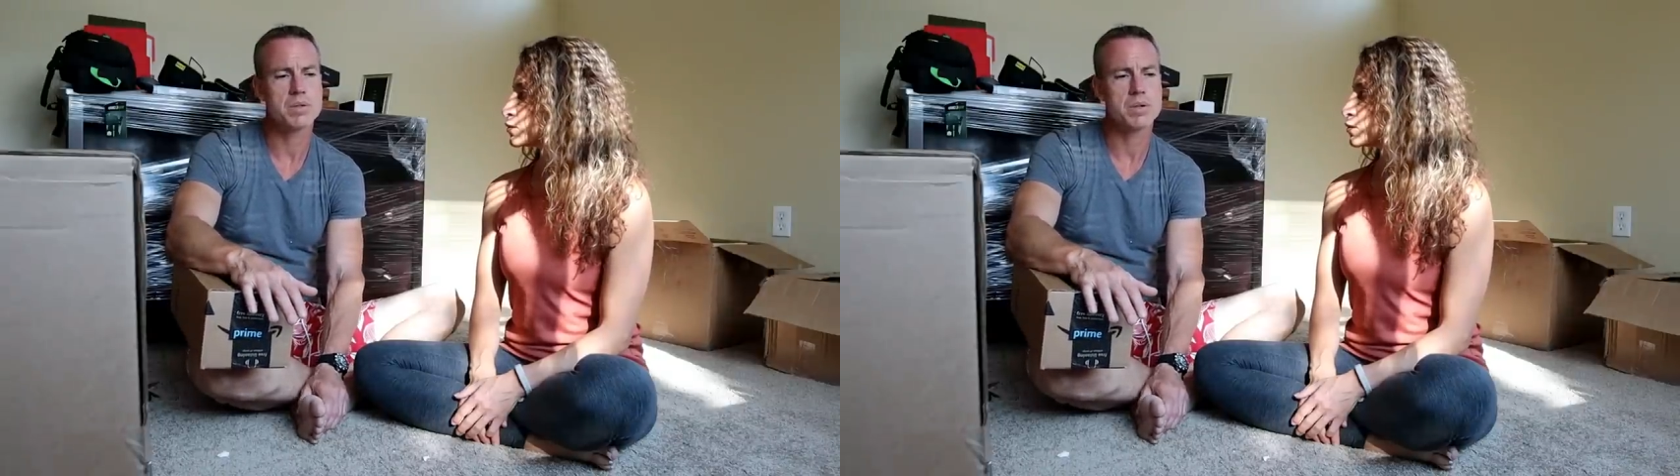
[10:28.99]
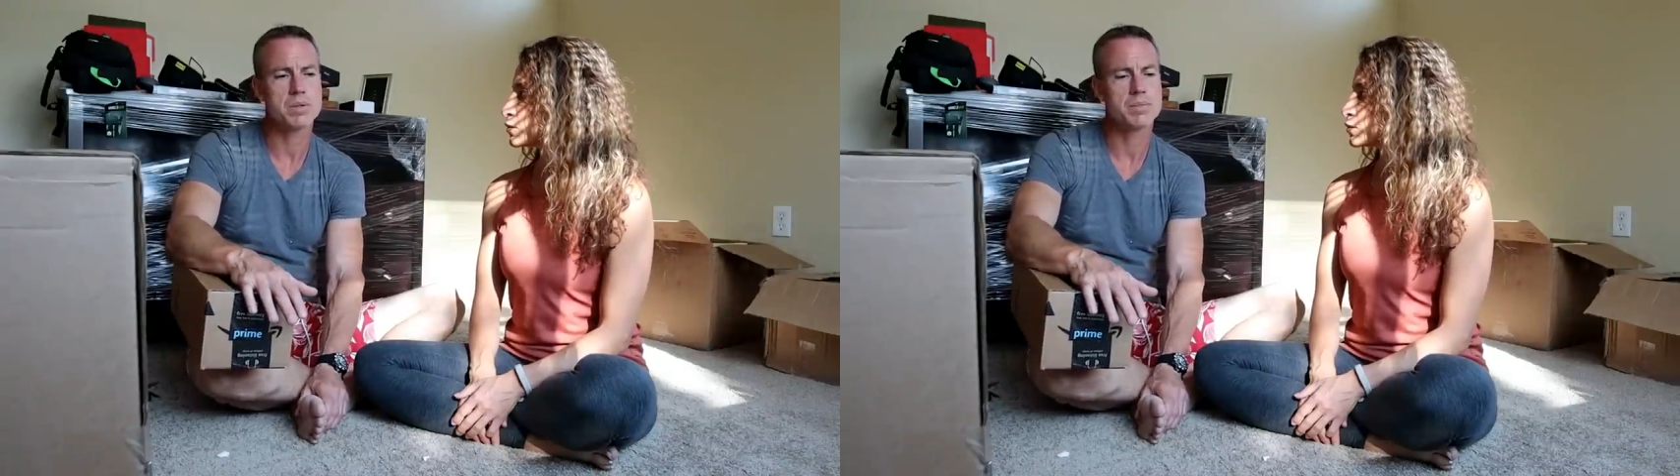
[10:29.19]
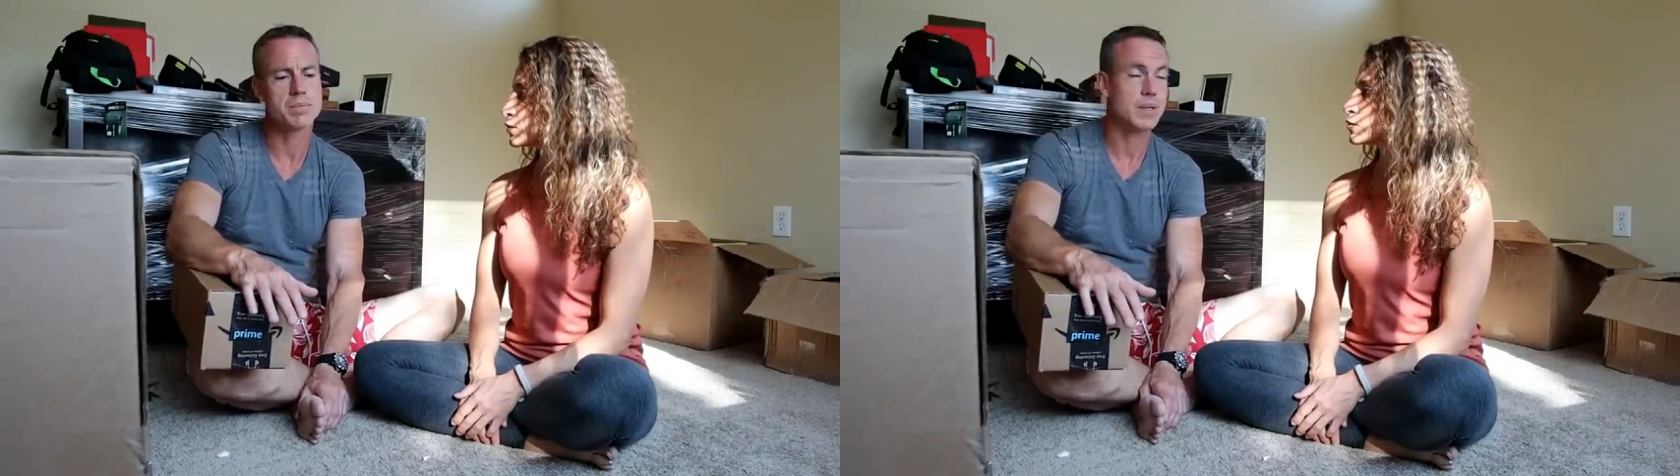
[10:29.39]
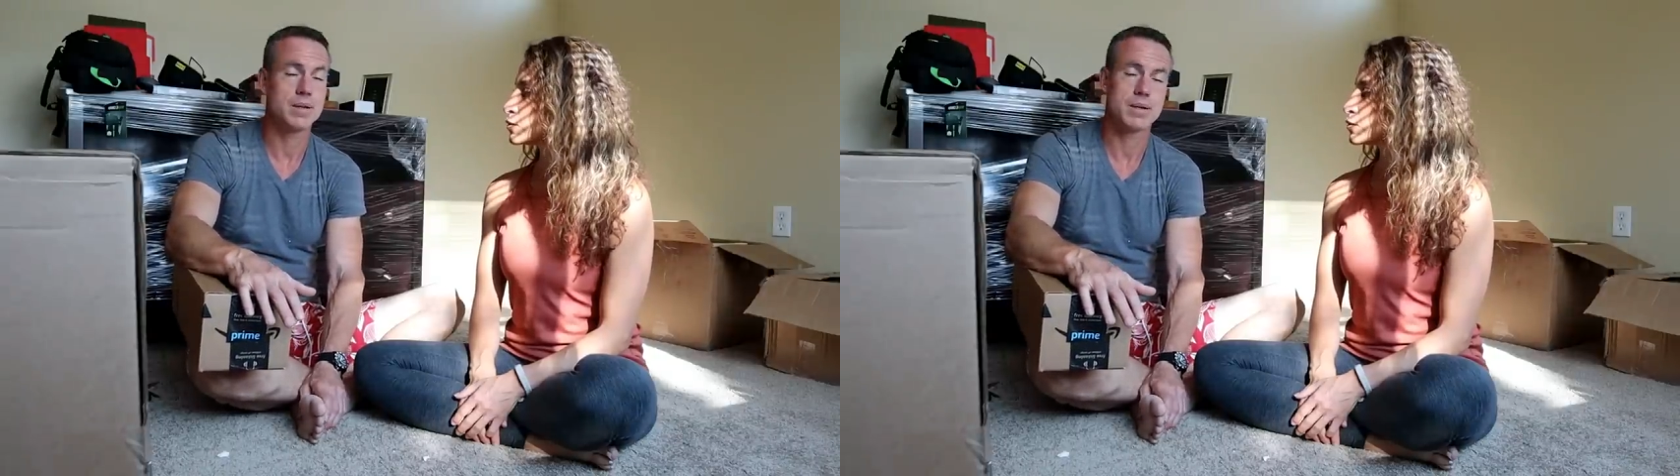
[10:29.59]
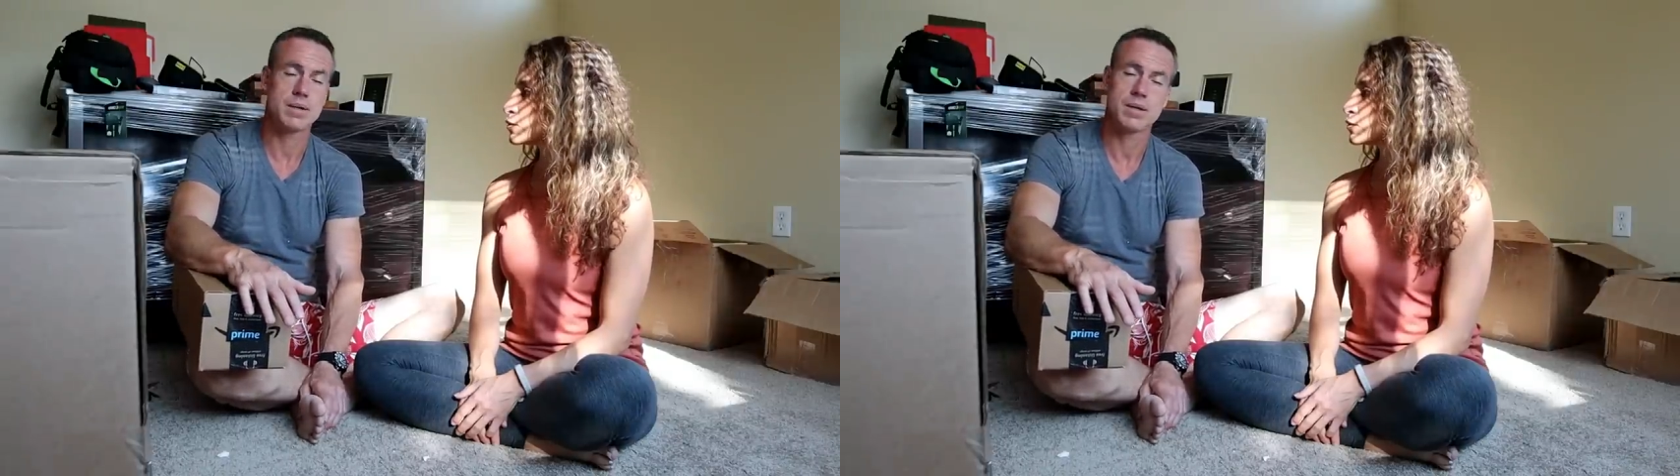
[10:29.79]
So
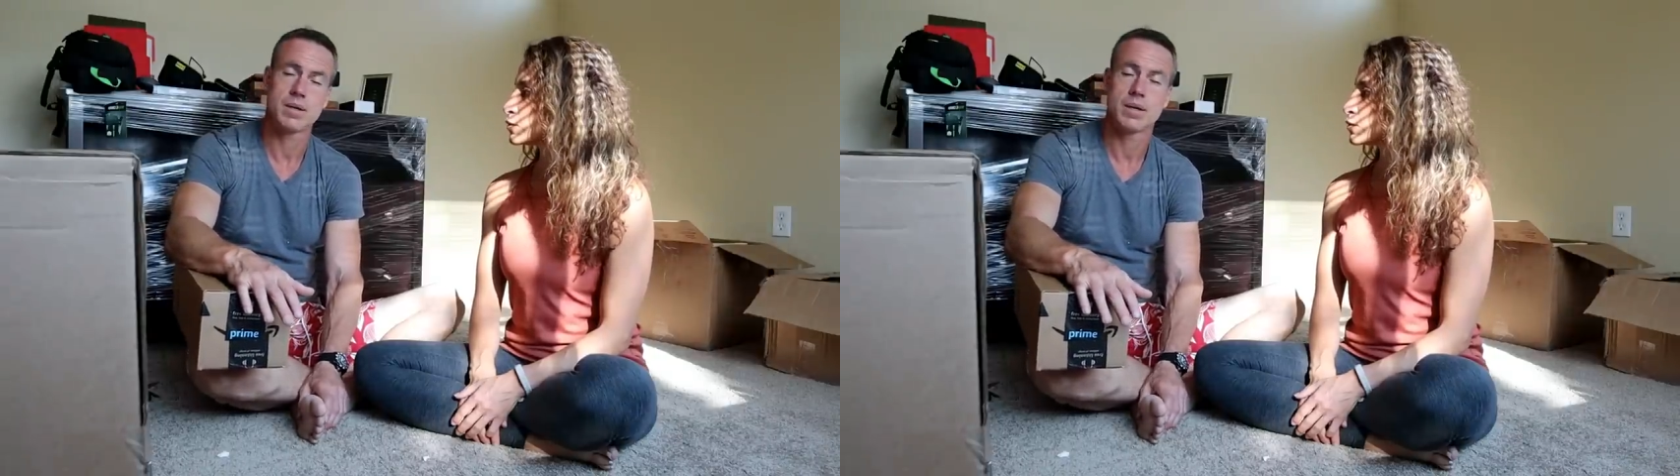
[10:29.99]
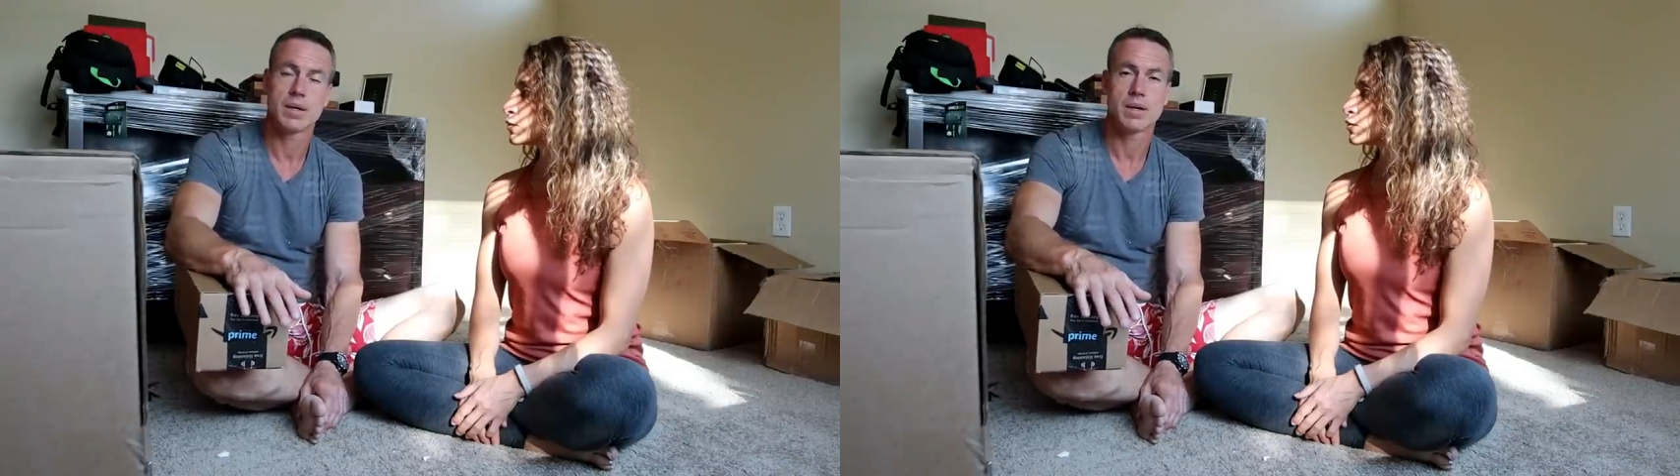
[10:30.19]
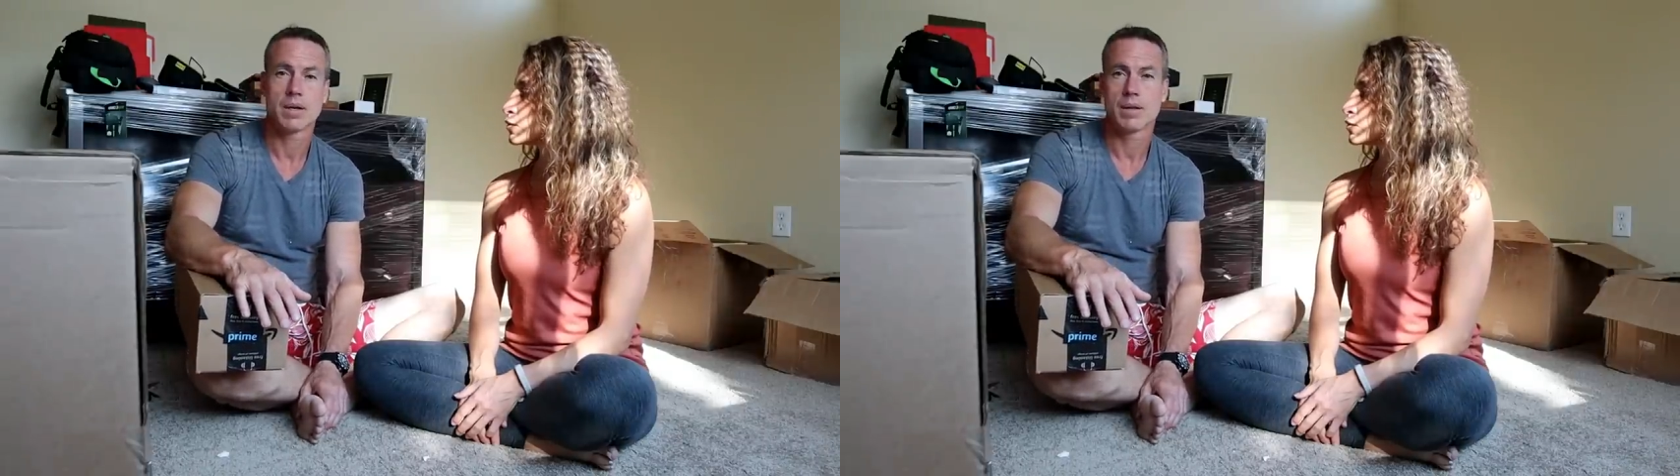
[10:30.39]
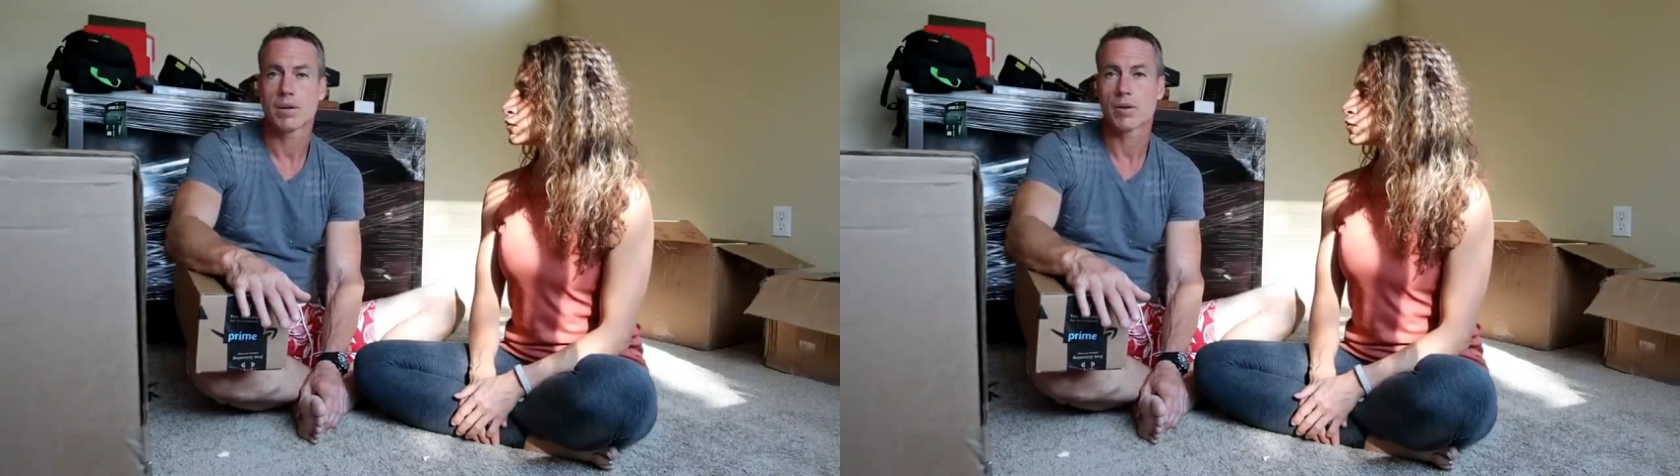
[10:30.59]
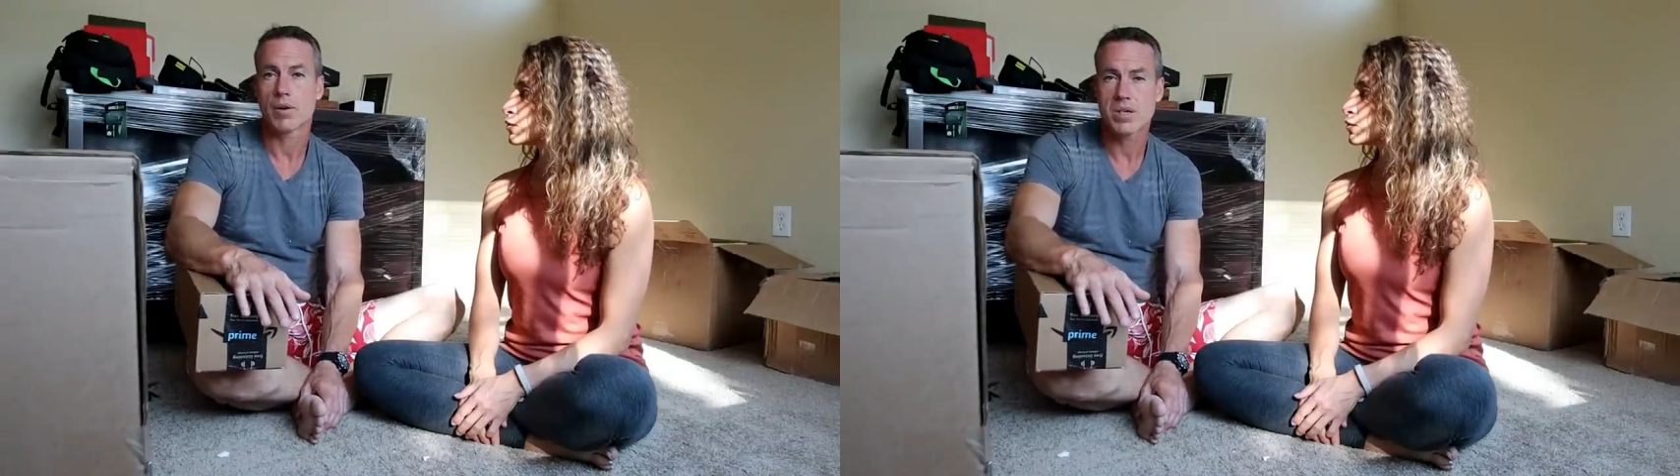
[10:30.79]
the
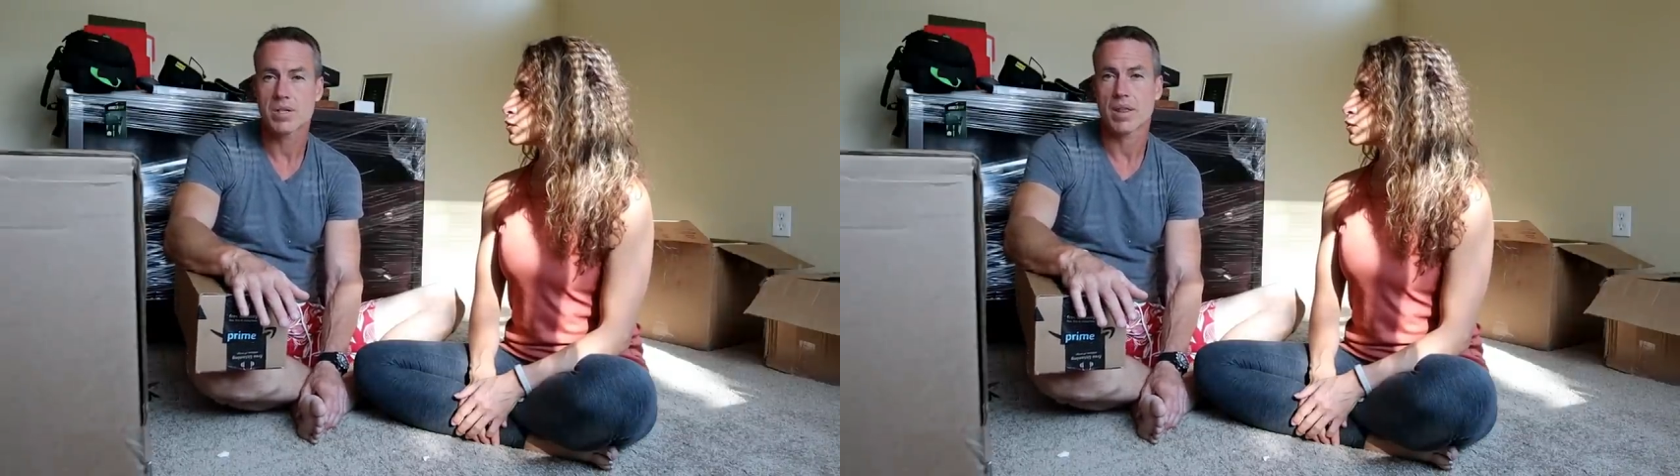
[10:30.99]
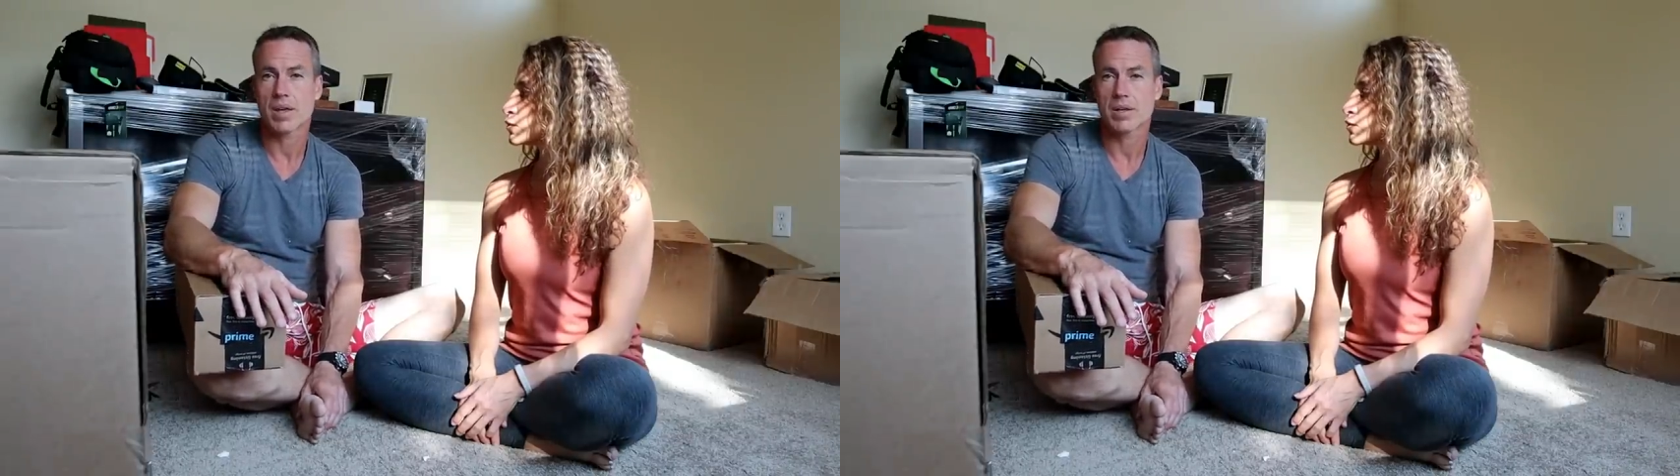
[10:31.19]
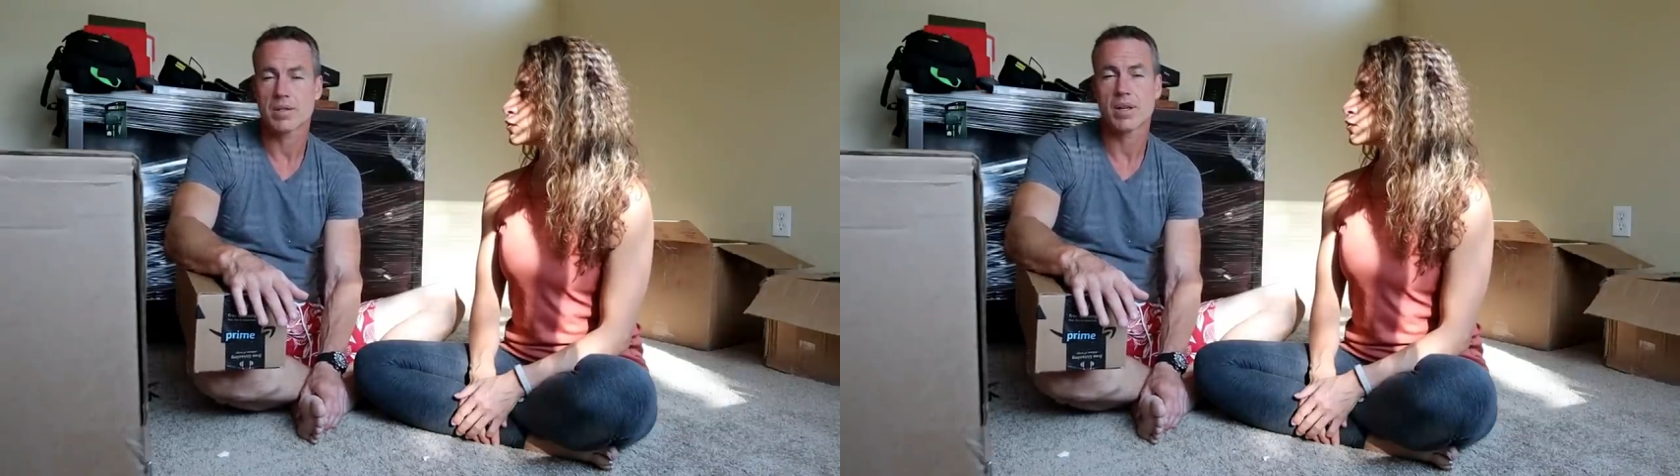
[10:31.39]
crazy thing is